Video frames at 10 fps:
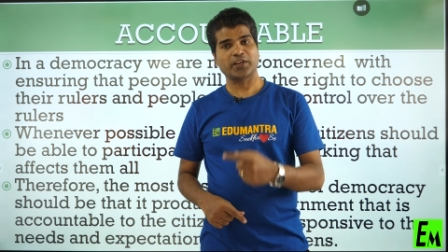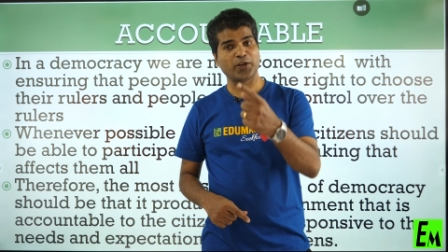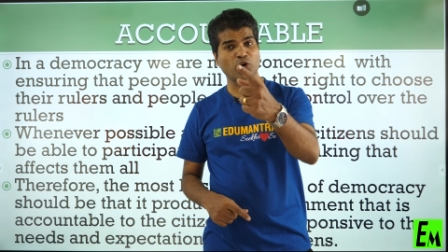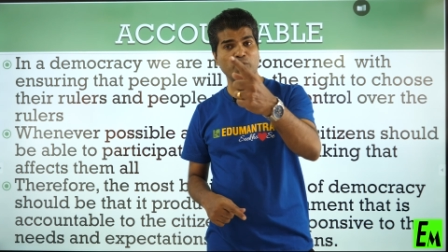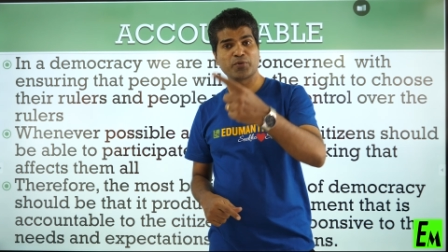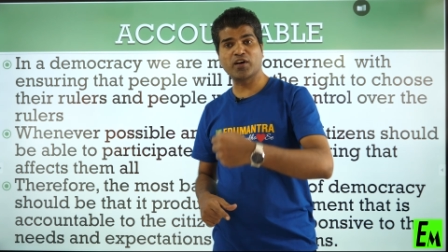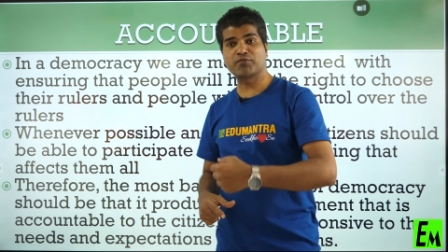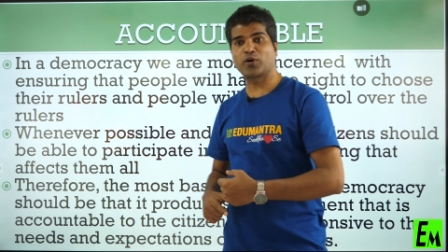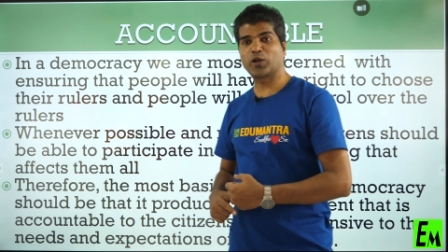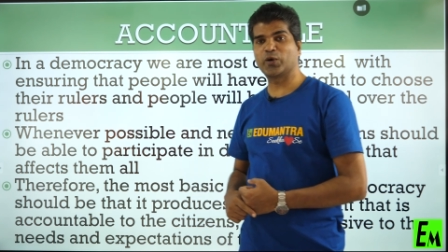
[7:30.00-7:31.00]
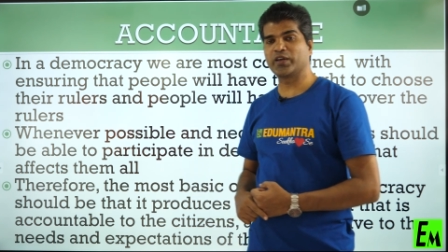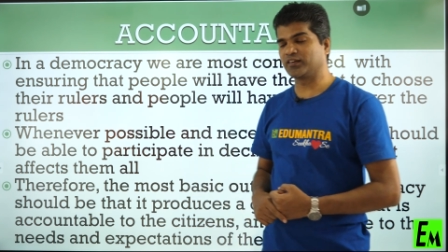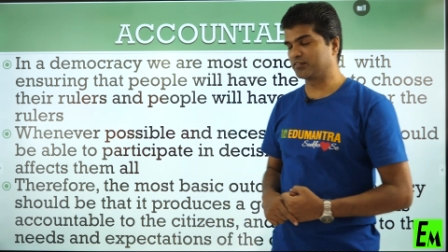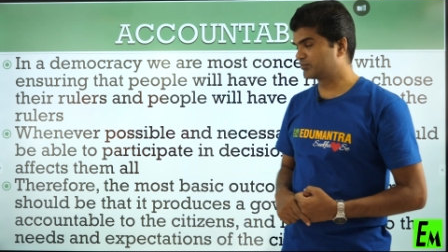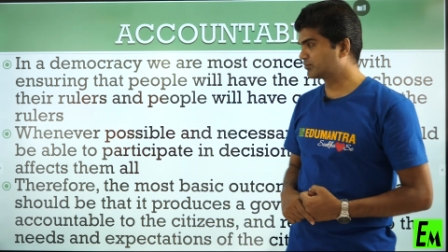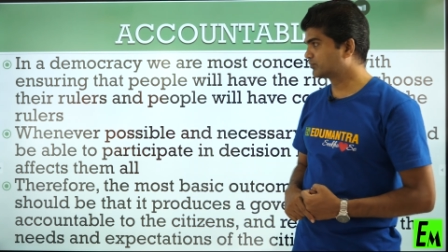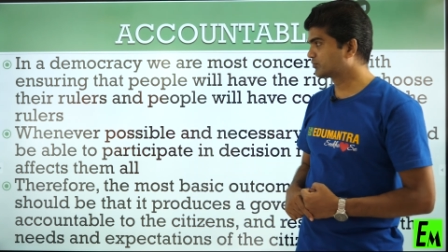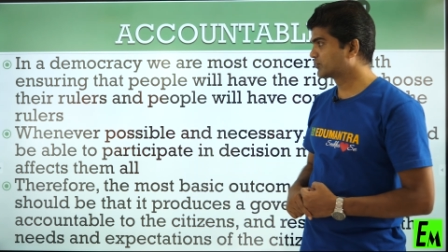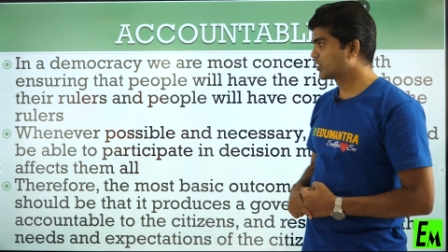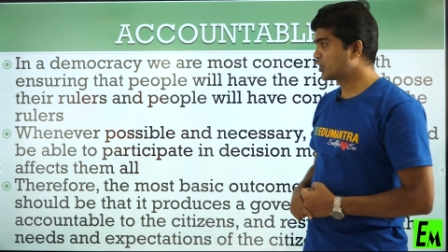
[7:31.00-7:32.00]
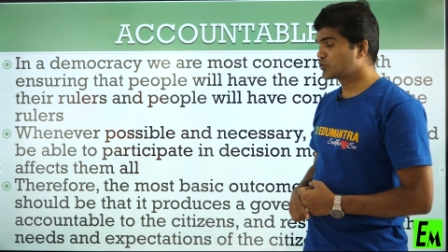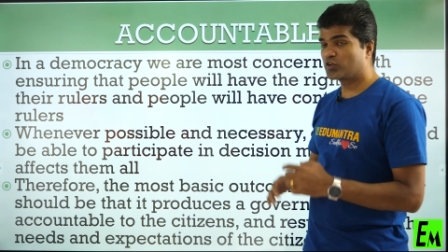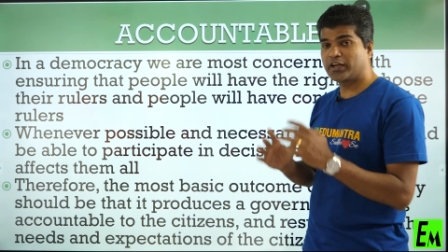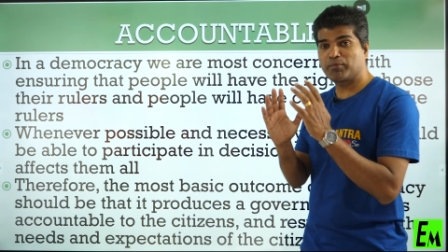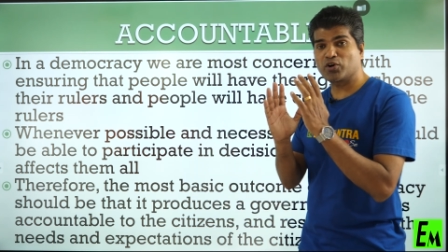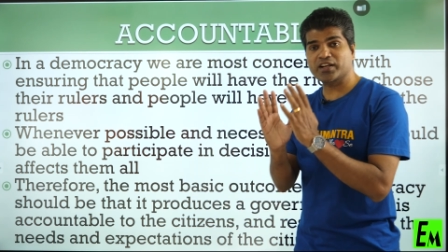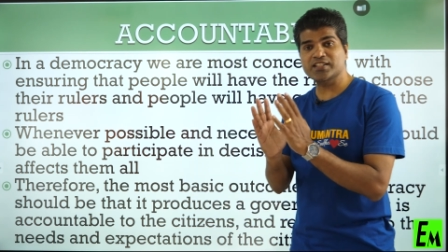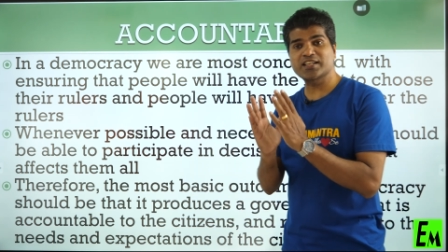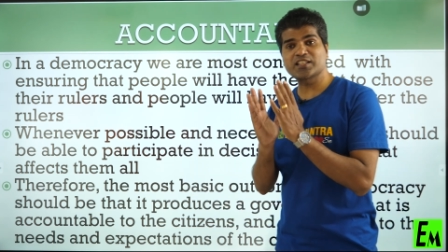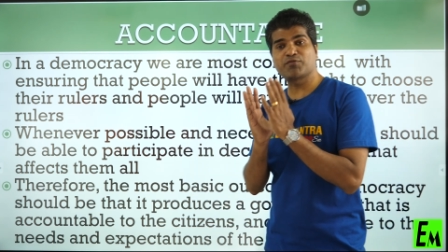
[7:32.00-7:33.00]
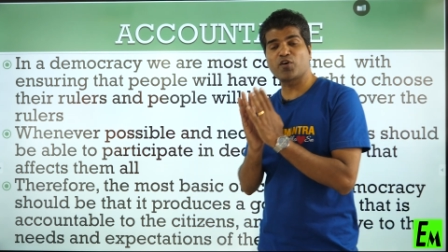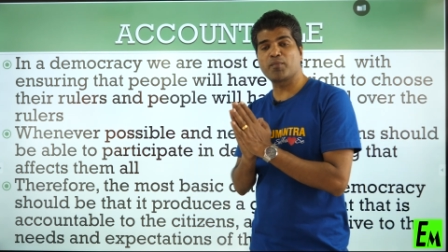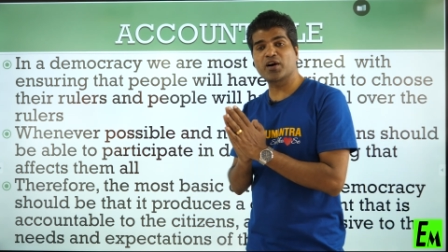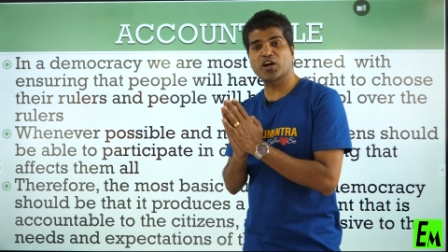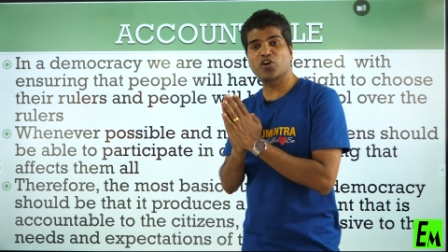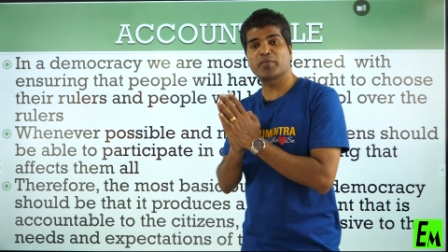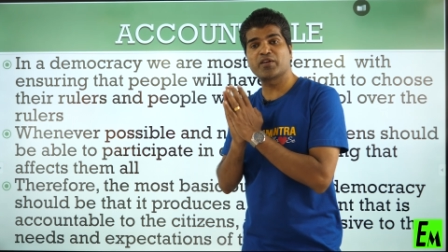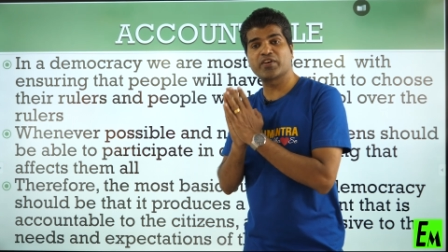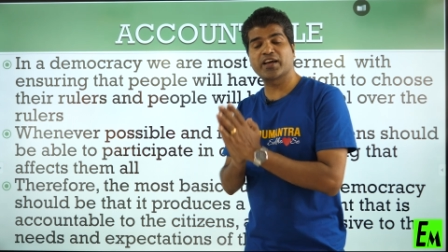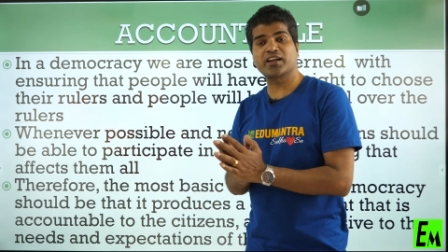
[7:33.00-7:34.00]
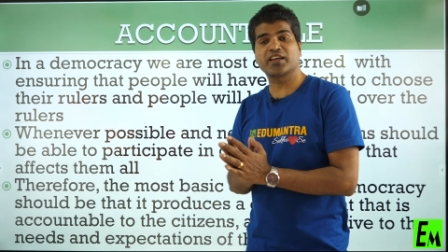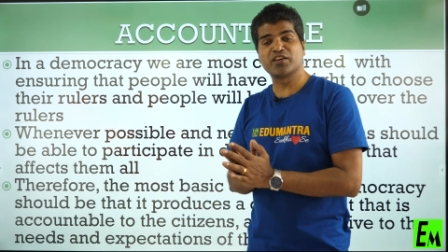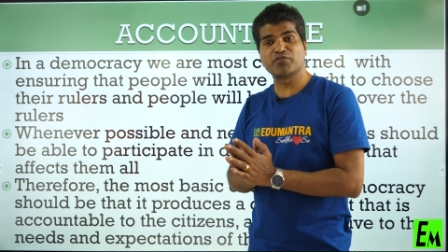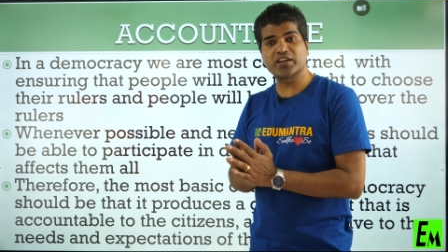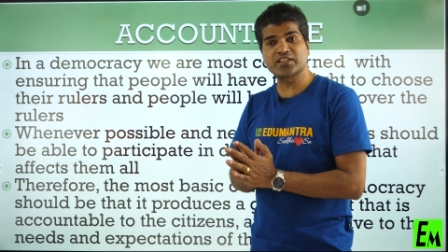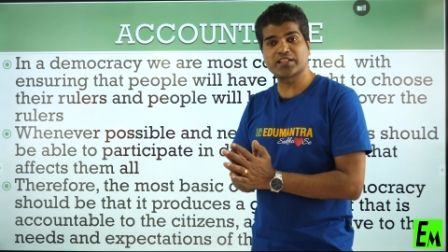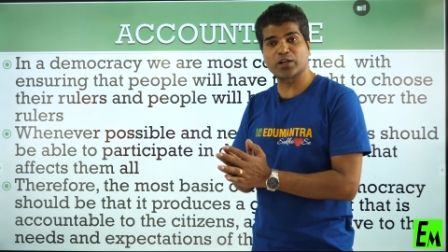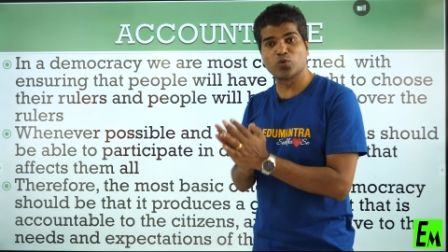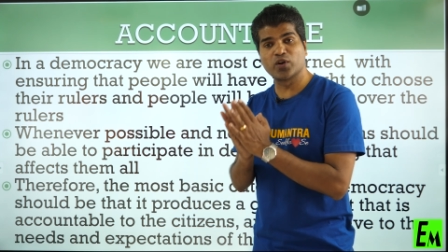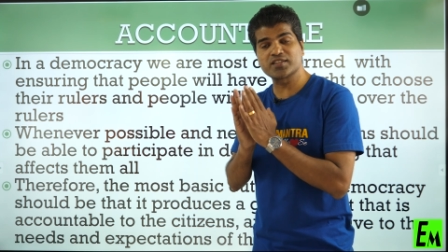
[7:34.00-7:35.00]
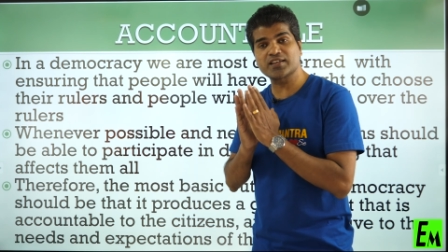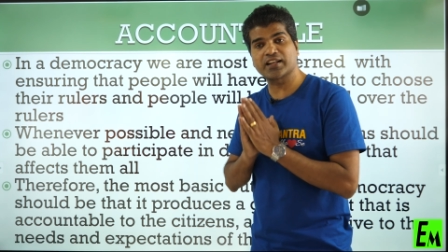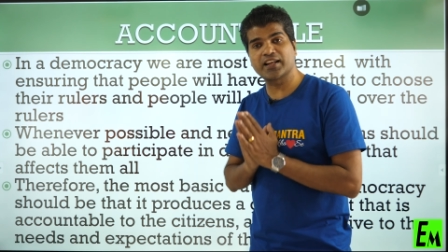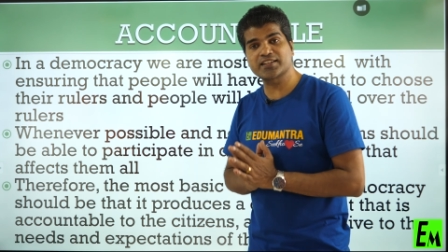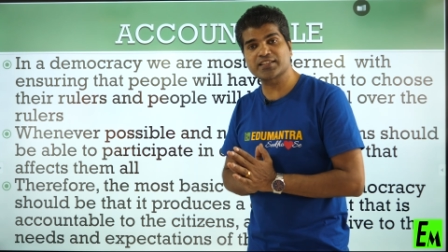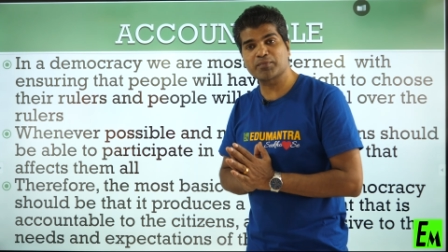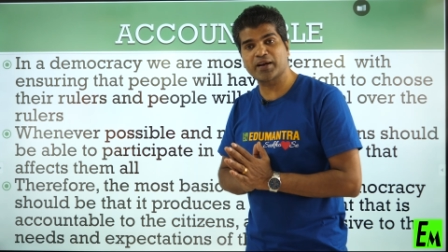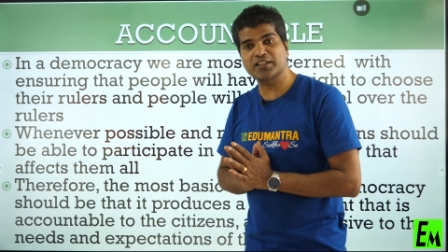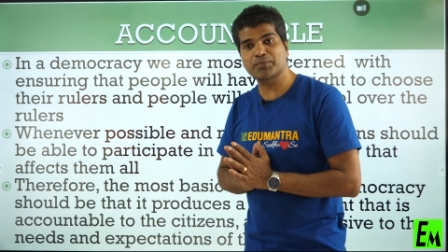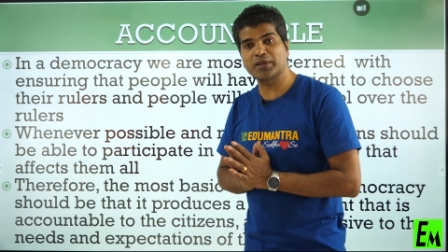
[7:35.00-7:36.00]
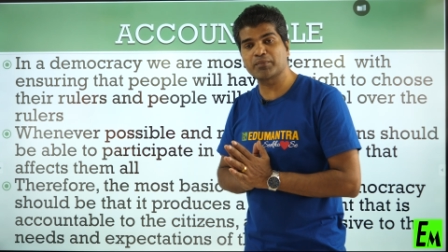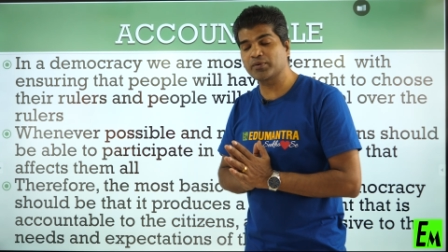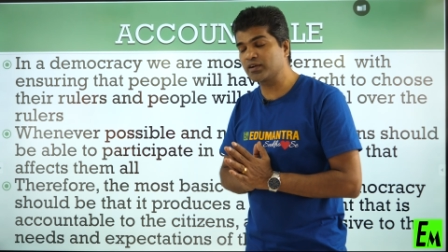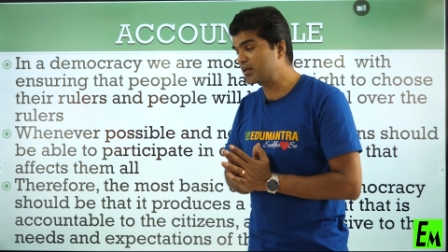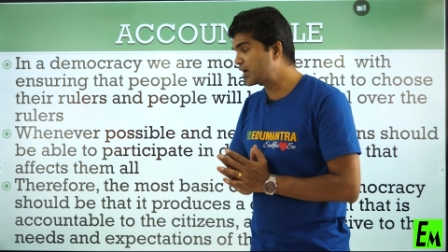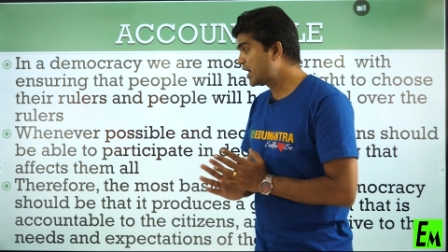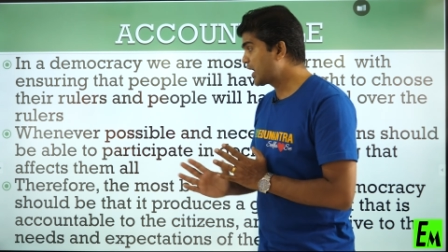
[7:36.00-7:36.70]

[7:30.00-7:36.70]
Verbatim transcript: I hope you are following. So democracy is a form of government in which the rulers are elected by the people,